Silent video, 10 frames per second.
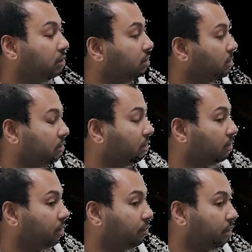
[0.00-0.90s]
So it's
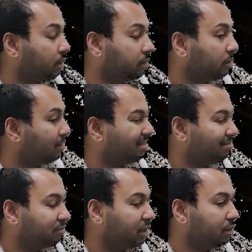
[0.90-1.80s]
not gonna work.
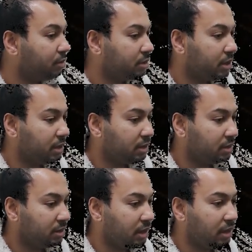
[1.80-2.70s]
In those
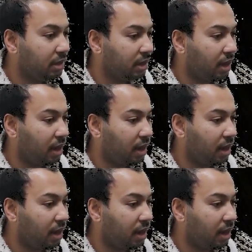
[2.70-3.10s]
days, they didn't